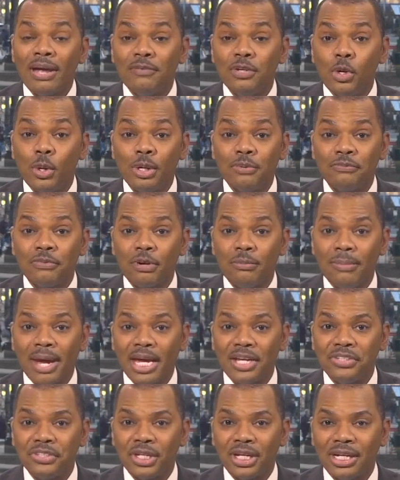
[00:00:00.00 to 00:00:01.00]
We have new
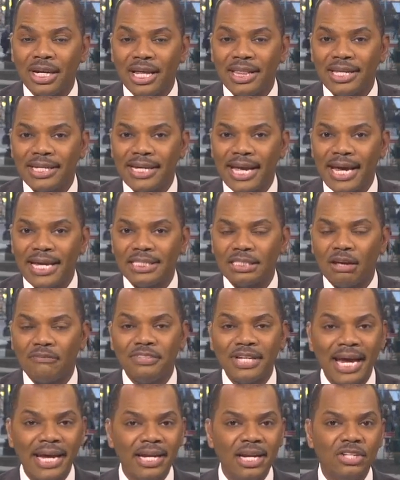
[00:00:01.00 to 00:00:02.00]
information in the case of
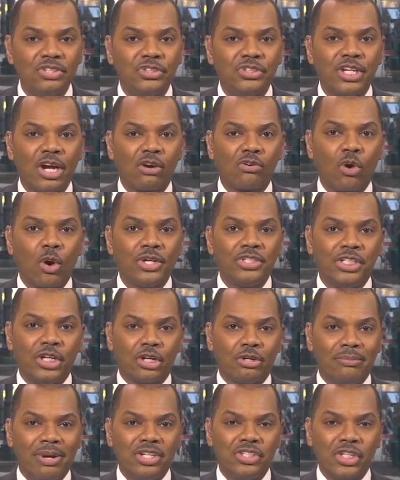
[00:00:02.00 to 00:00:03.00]
tainted steroids here
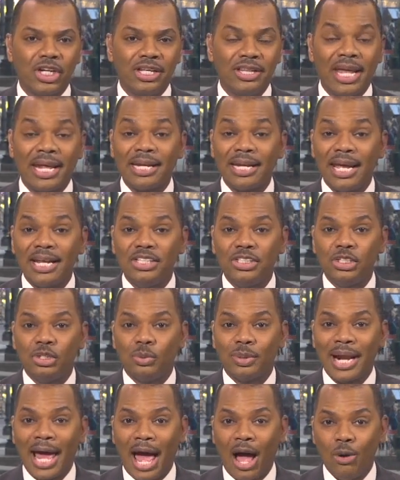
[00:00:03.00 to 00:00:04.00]
in Michigan that led
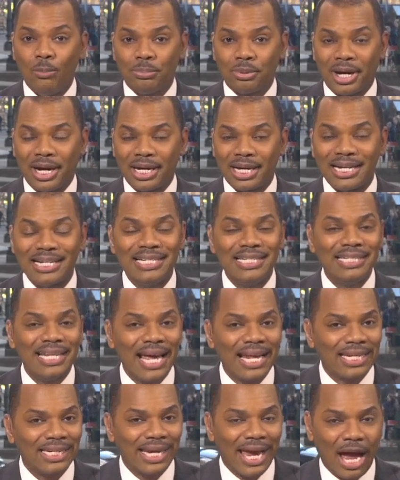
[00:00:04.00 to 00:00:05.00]
to an outbreak, a
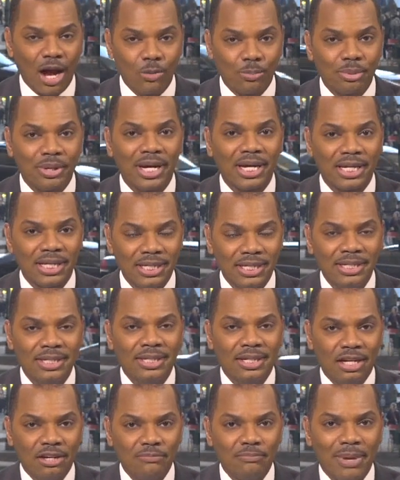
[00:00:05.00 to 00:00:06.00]
deadly outbreak
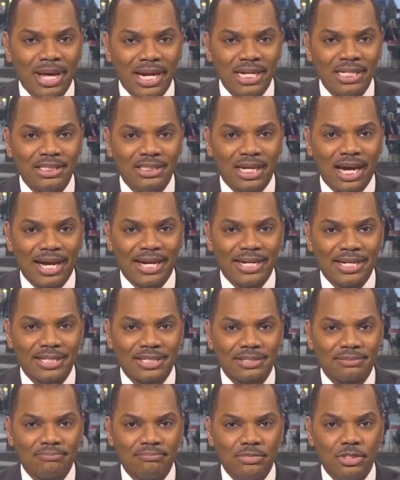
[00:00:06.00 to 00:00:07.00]
of
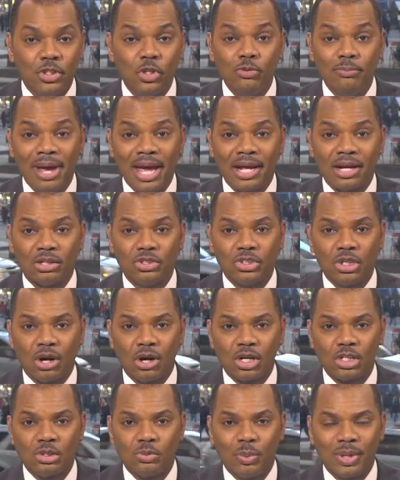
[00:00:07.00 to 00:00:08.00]
meningitis. Two men are
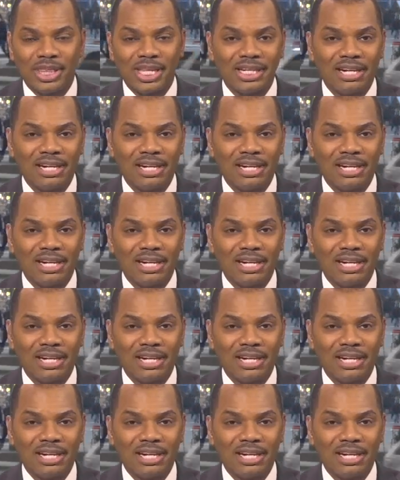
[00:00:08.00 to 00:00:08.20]
charged with